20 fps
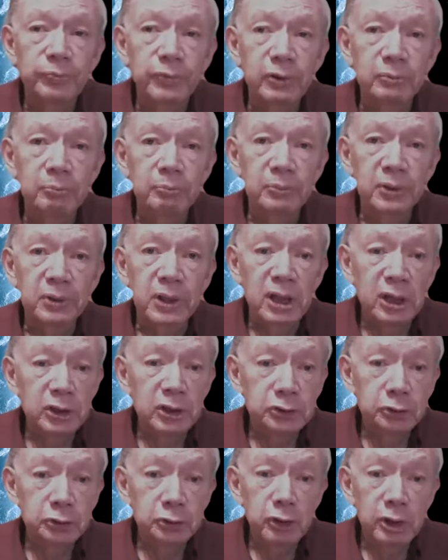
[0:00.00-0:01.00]

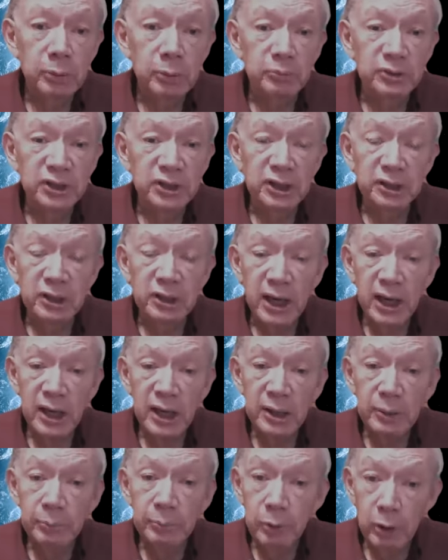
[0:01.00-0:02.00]
because Trump did not
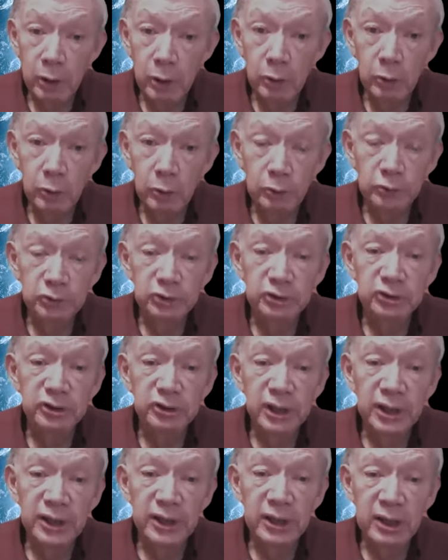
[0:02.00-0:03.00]
impose
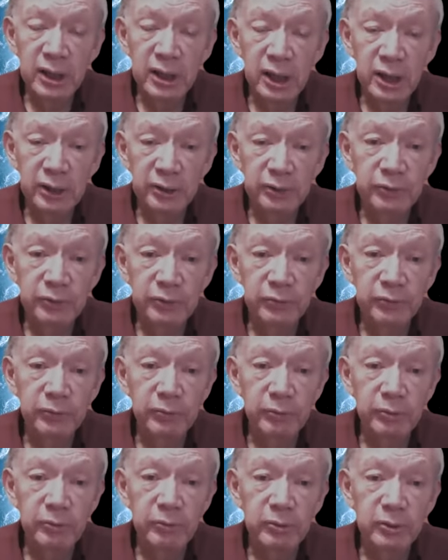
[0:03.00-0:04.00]
any kind
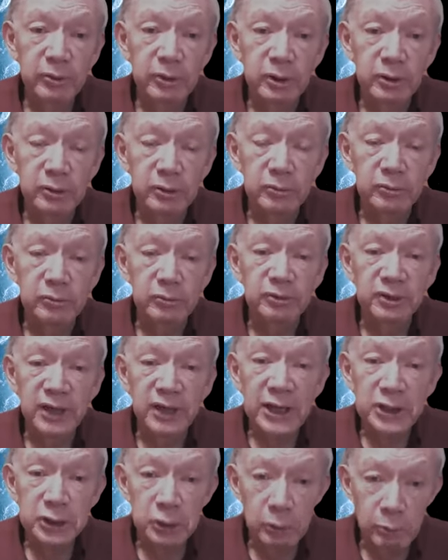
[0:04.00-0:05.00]
of
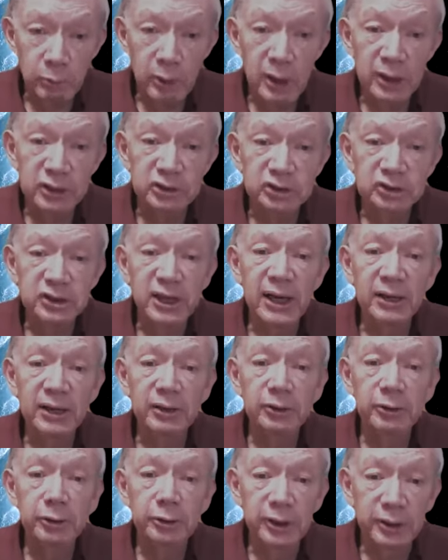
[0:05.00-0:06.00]
nationwide
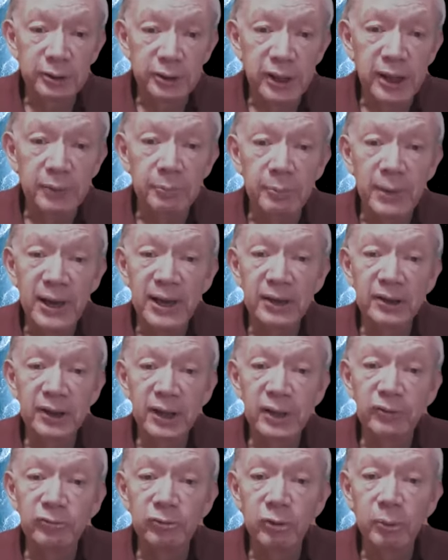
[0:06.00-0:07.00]
standard and
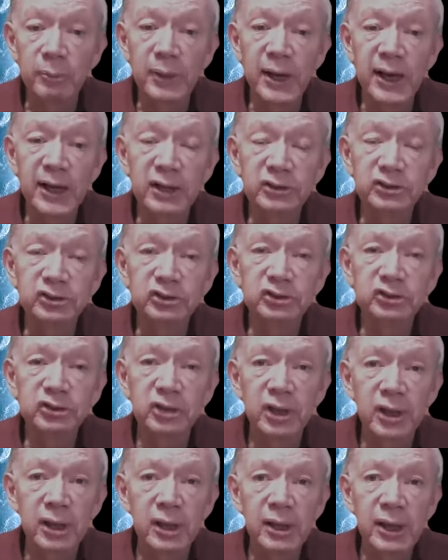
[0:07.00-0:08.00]
mandate for masks
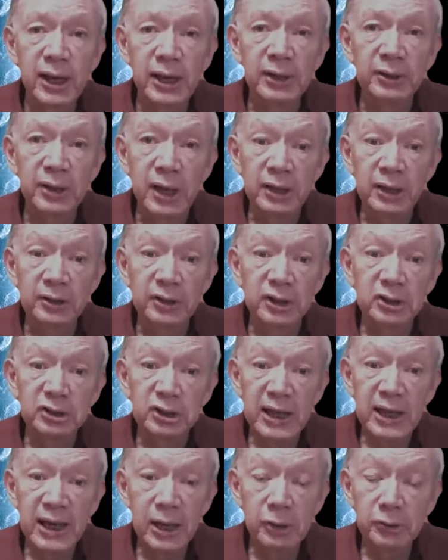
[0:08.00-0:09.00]
and
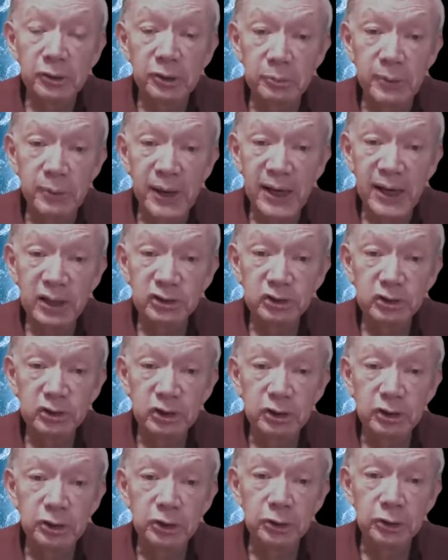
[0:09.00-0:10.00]
discounted mask
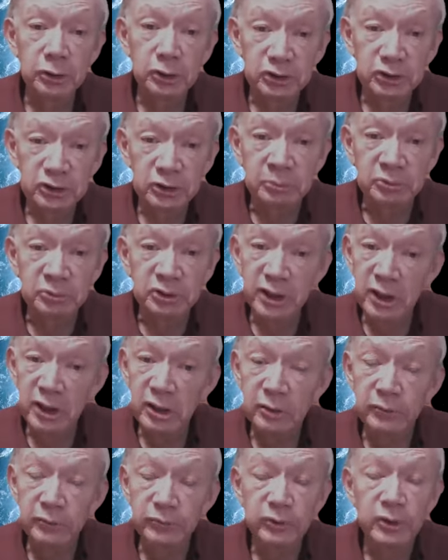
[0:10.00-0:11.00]
use
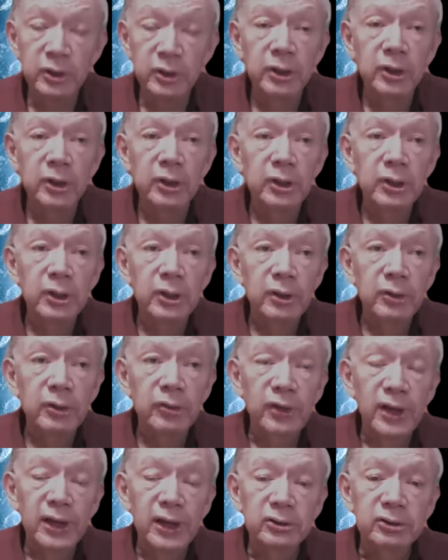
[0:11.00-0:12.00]
himself,
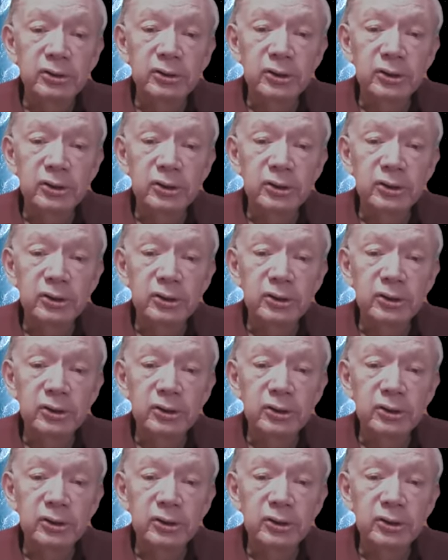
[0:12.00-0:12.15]
that